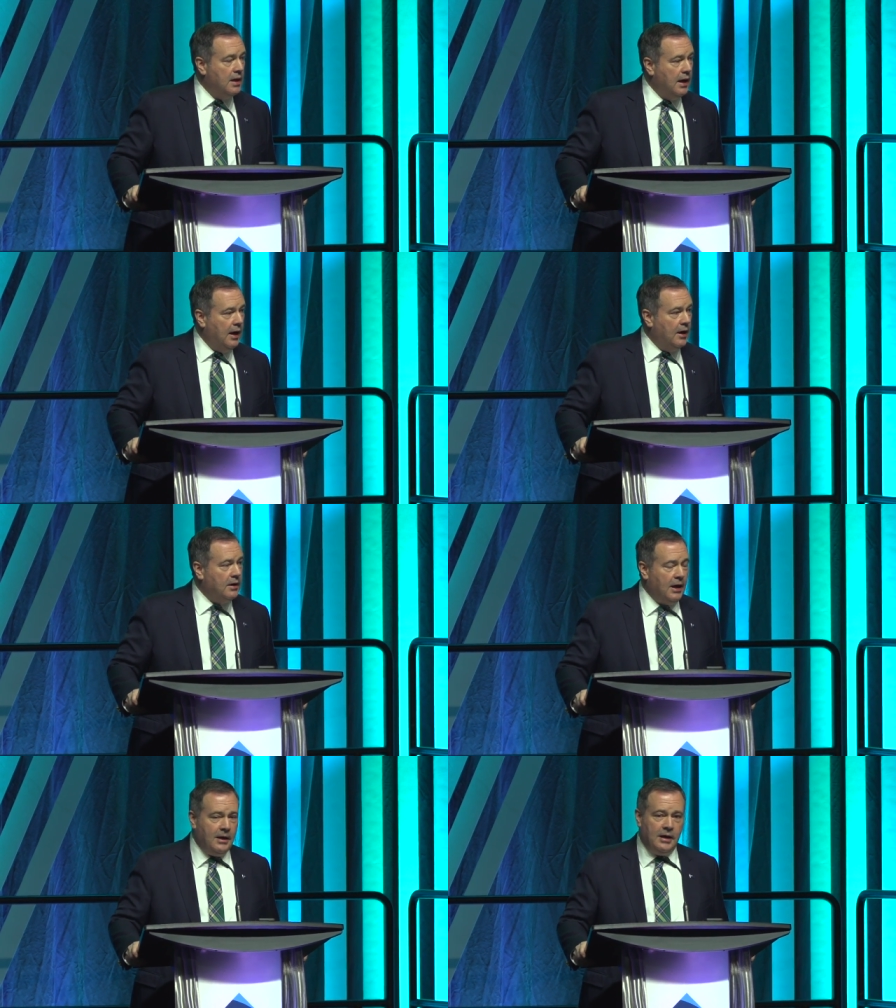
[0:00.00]
and
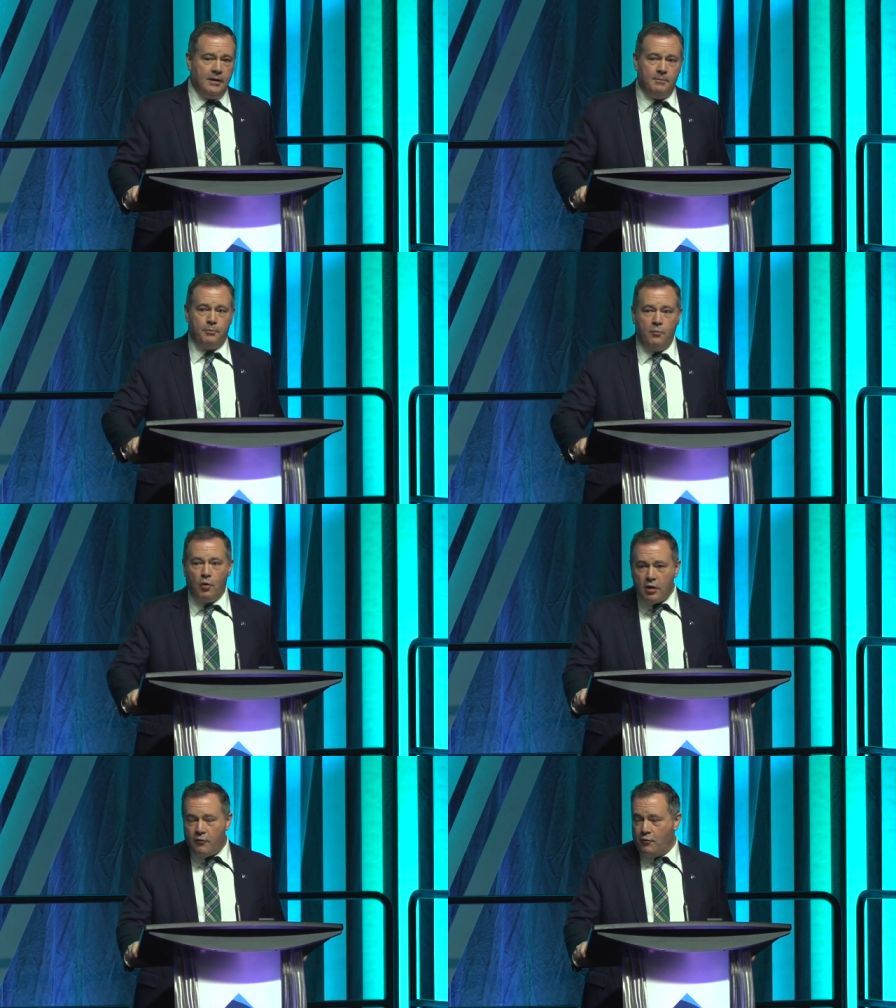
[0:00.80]
a
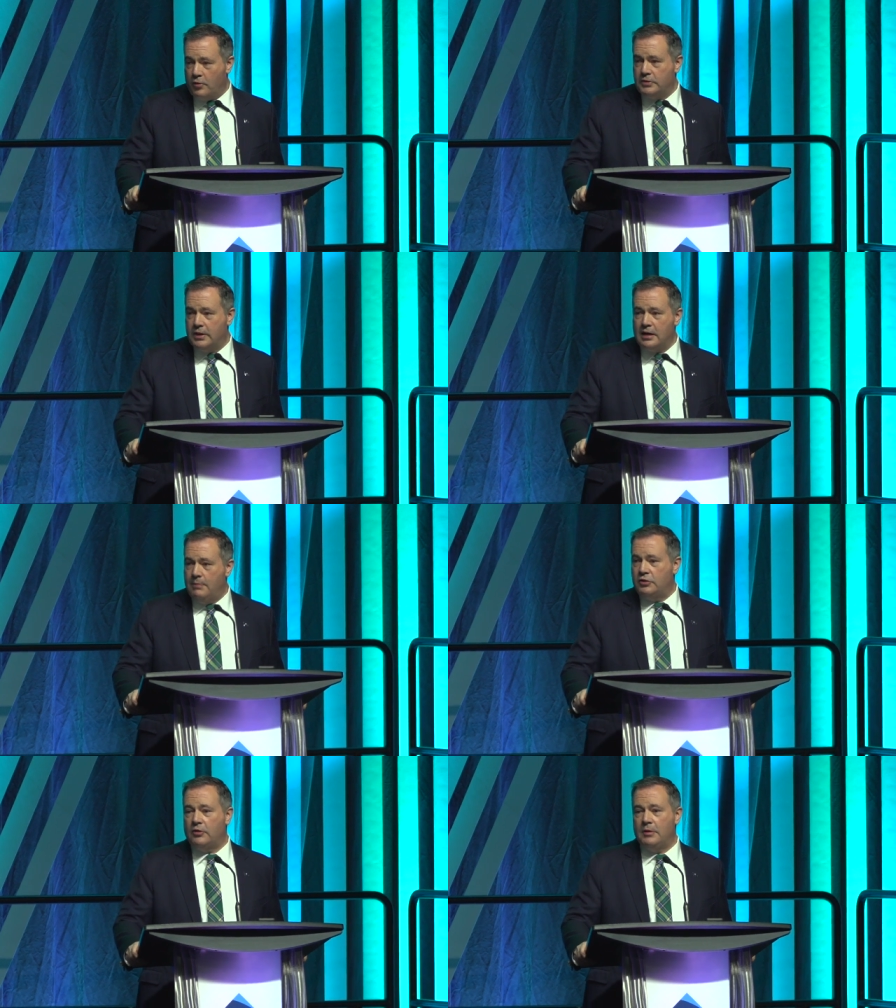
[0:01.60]
workforce that
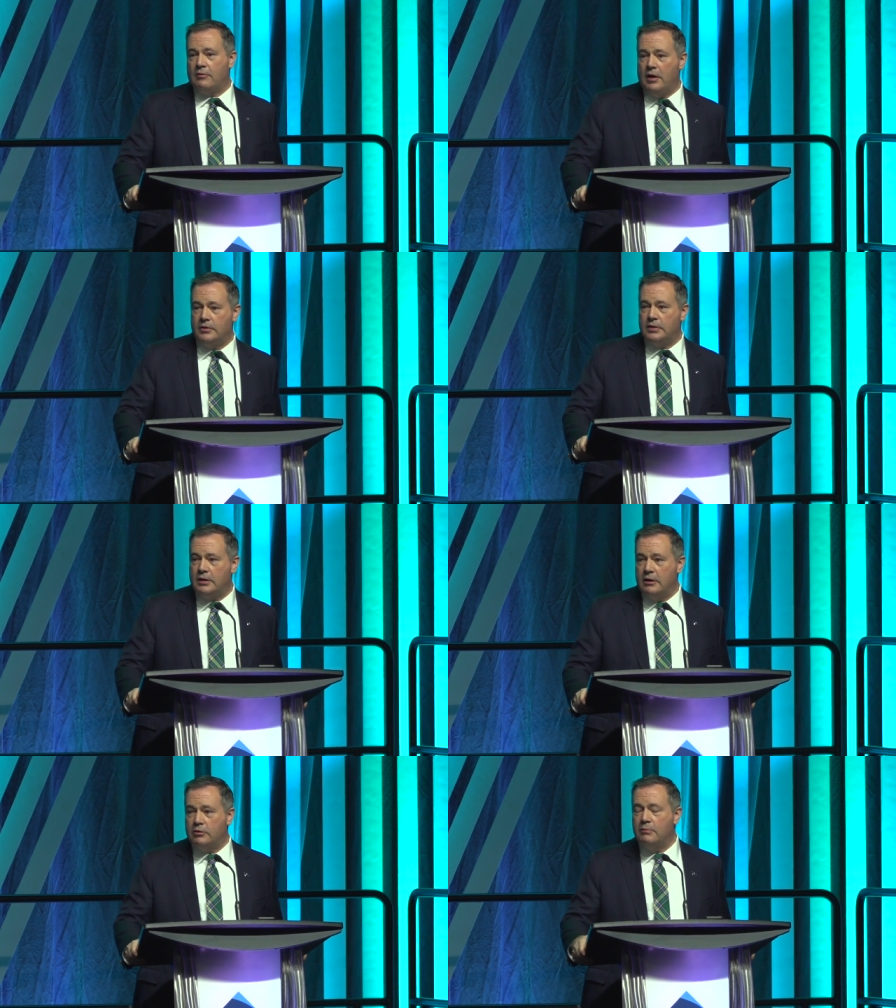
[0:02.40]
comes from across the
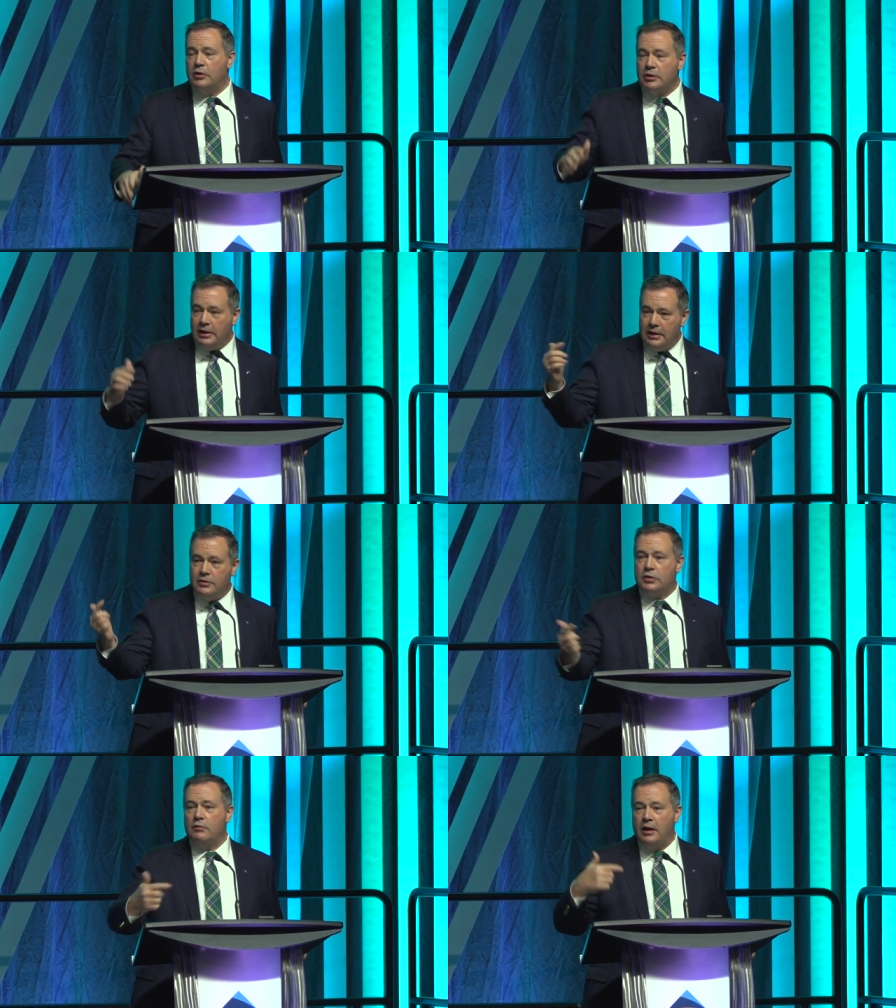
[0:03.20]
country, which
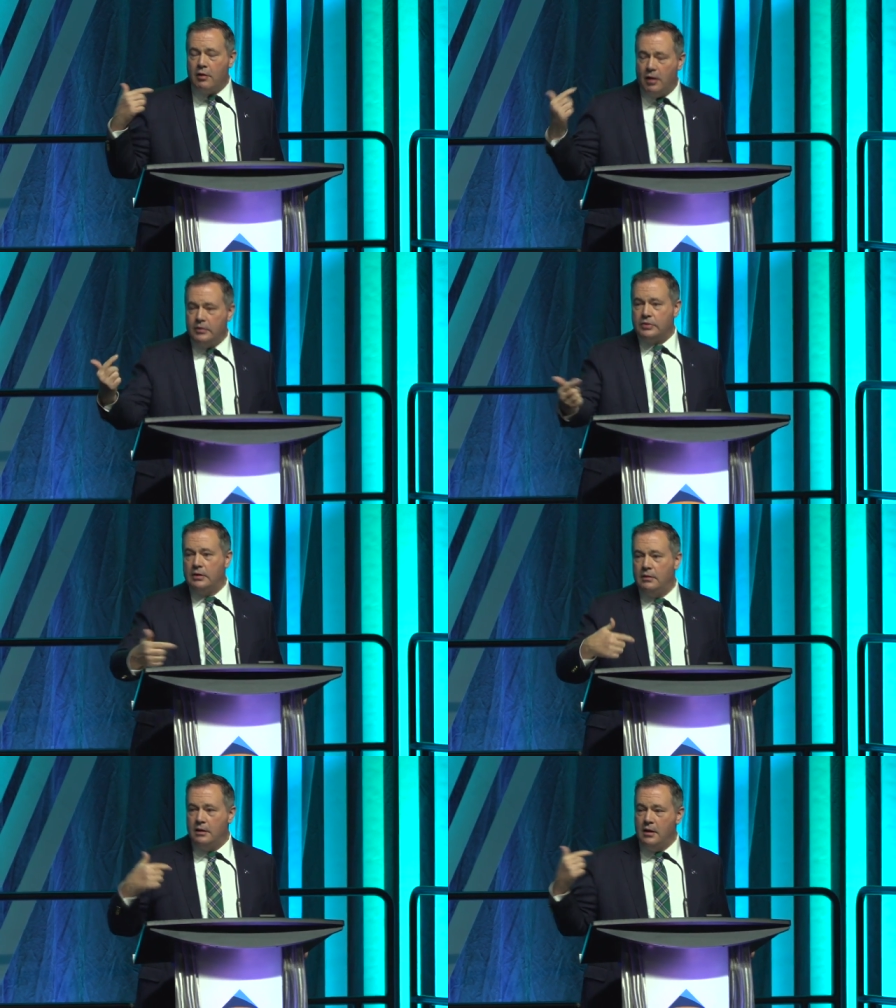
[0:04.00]
leads to a
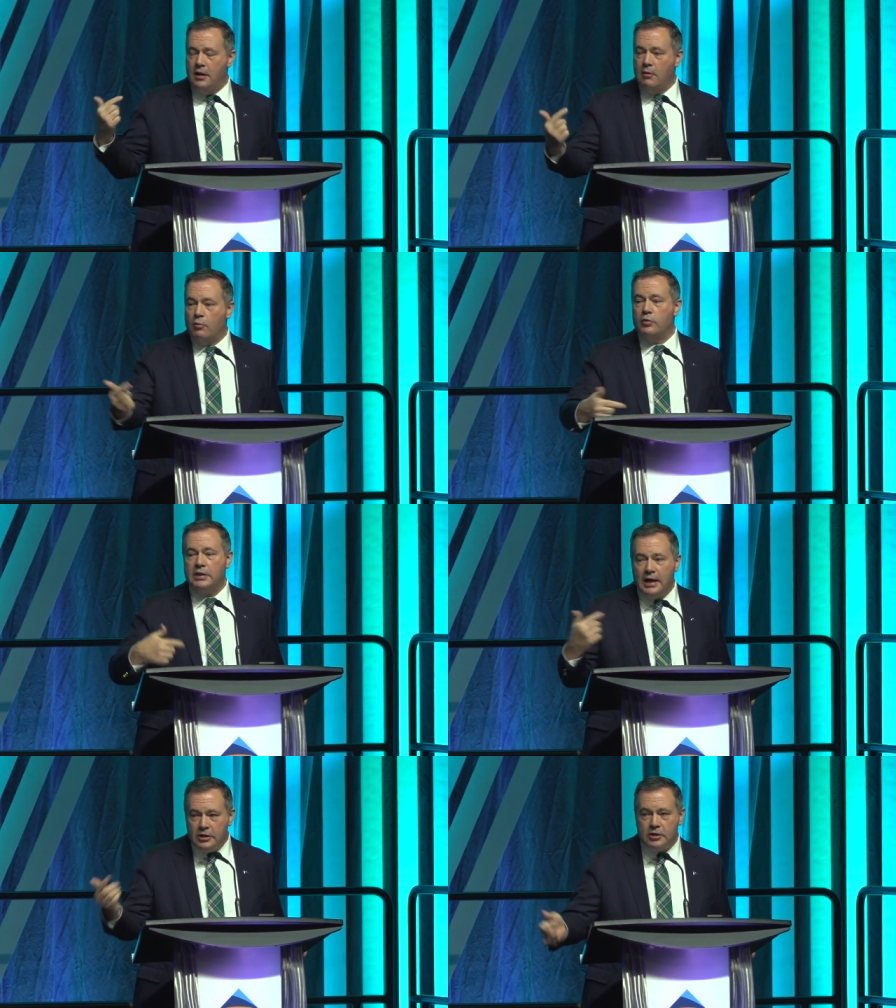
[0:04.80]
constant
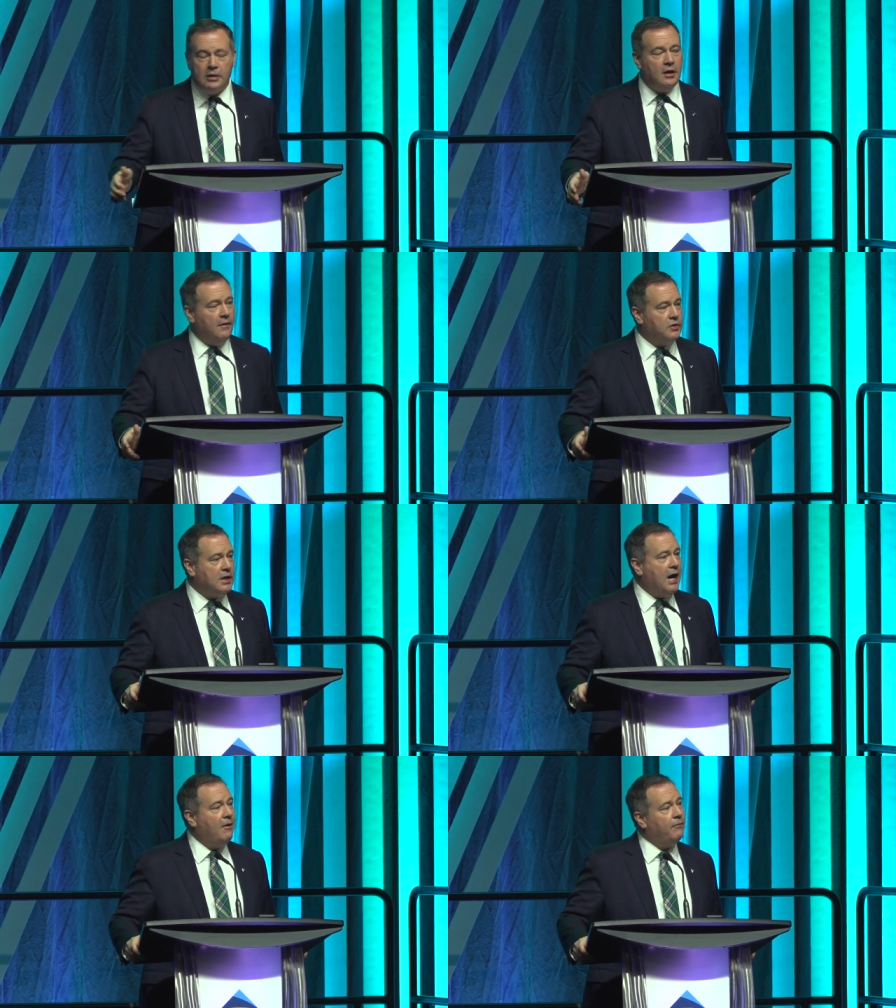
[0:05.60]
rotation of
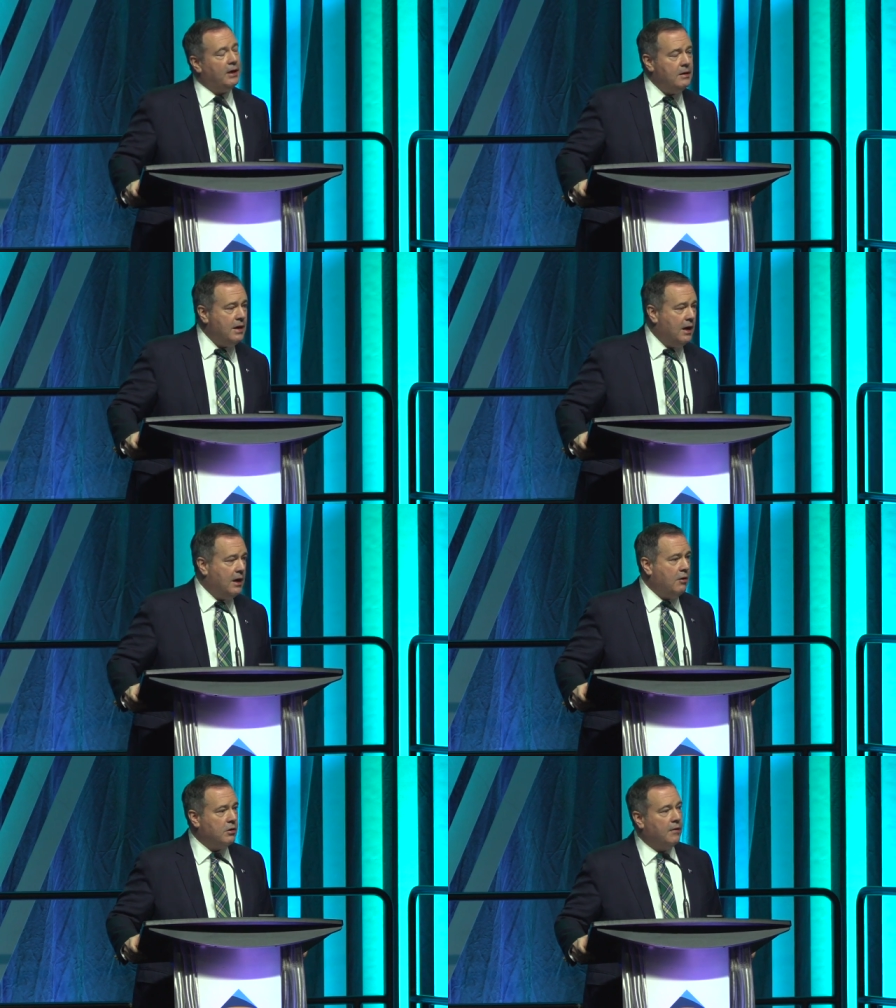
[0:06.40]
staff in and
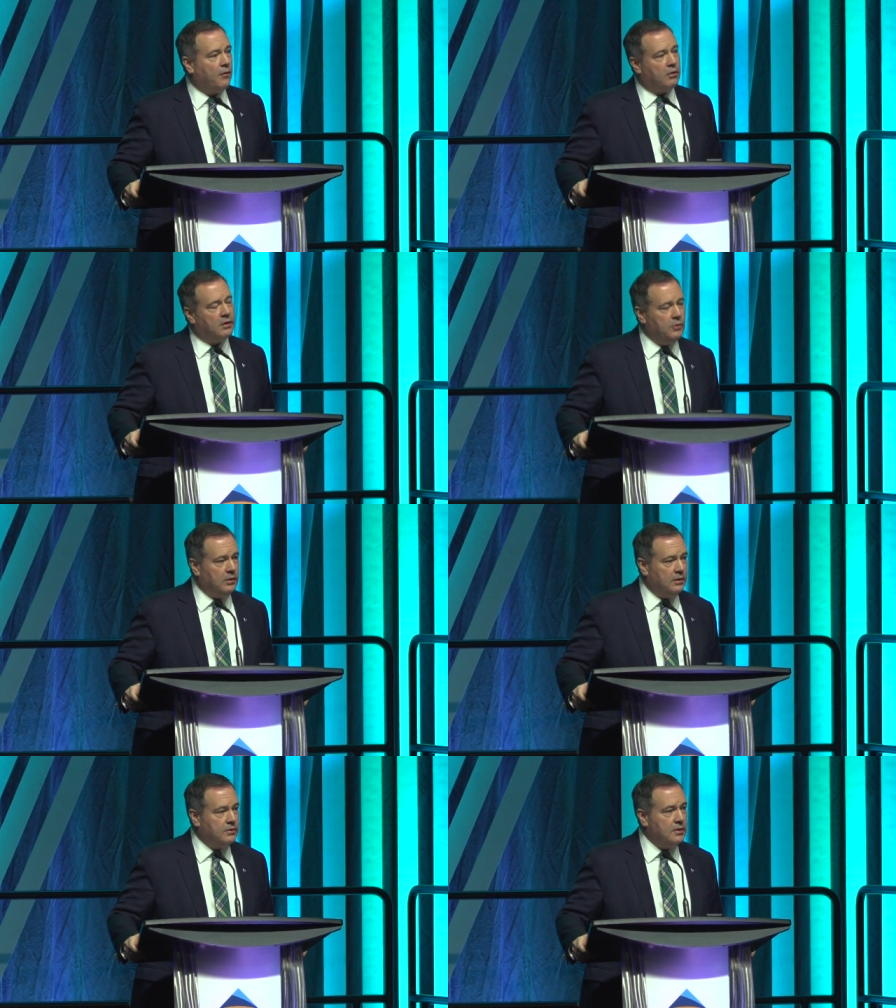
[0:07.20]
out of our
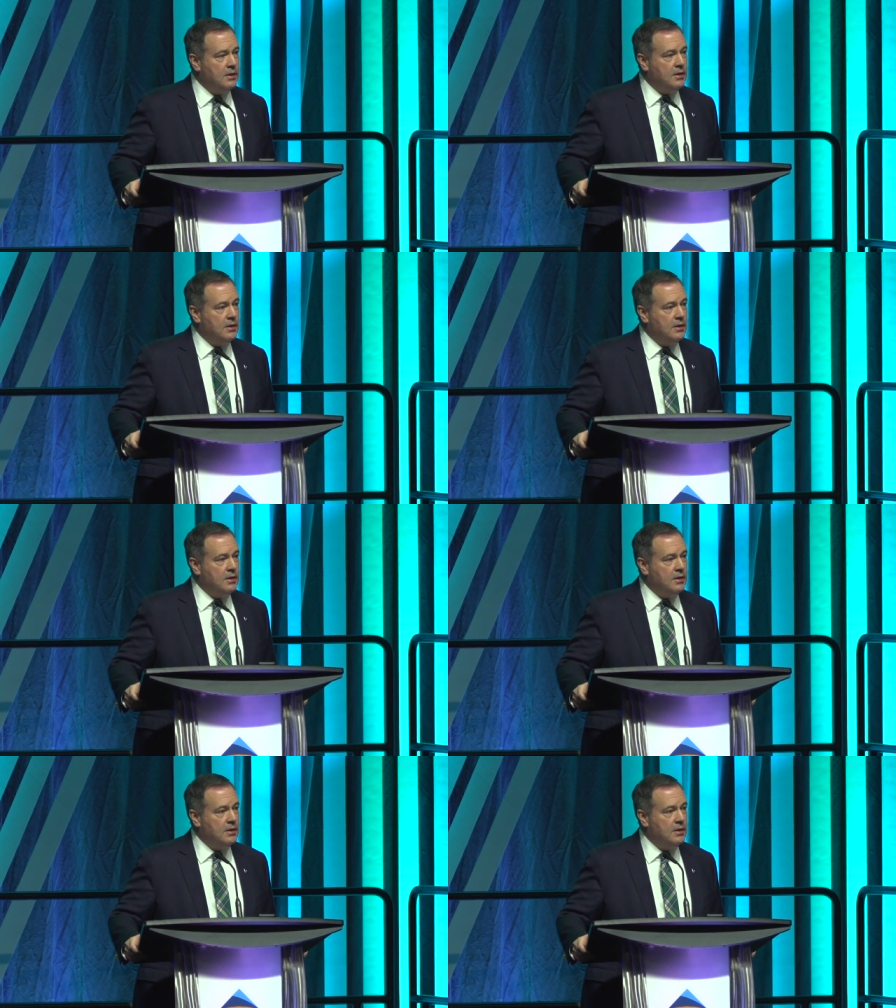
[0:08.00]
communities.